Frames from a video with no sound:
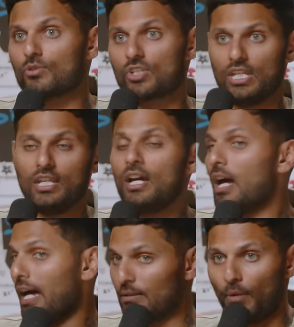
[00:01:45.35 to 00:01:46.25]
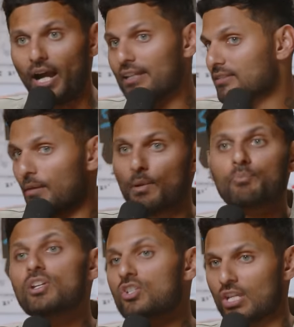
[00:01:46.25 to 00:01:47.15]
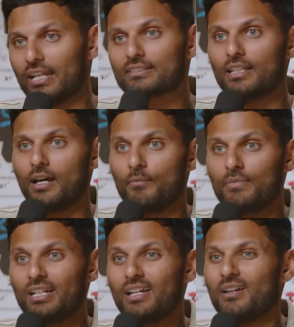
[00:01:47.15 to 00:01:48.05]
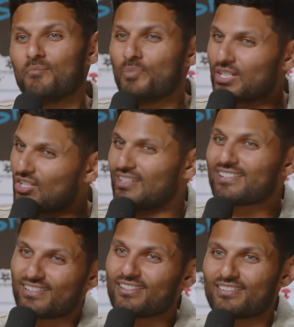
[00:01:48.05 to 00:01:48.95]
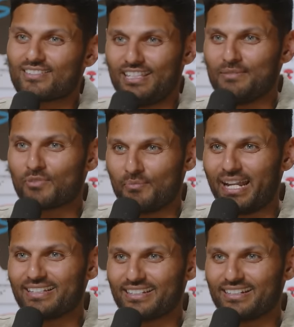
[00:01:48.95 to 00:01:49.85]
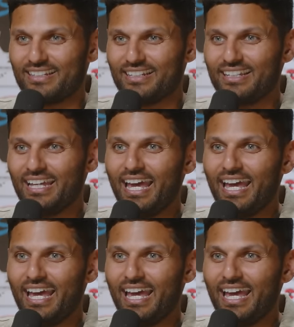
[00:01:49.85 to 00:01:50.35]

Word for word: She admires them, appreciates them, but she just doesn't see them romantically.